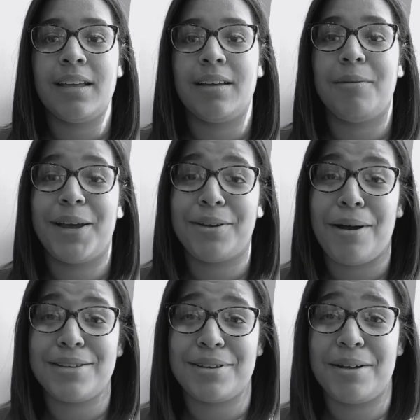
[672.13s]
My
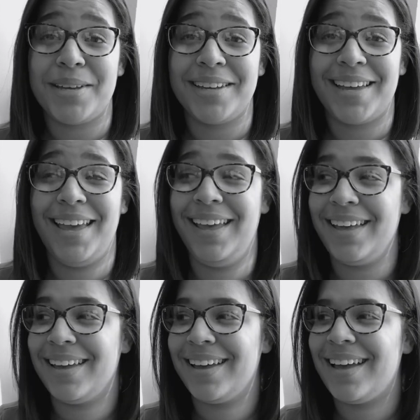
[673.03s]
dog is coming.
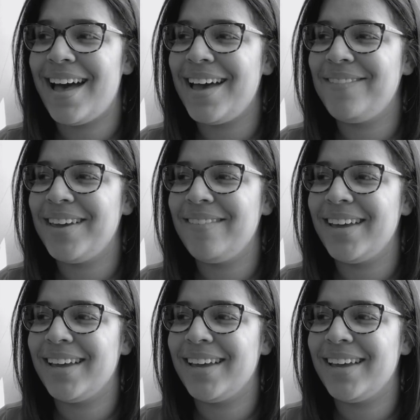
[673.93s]
Hi, baby.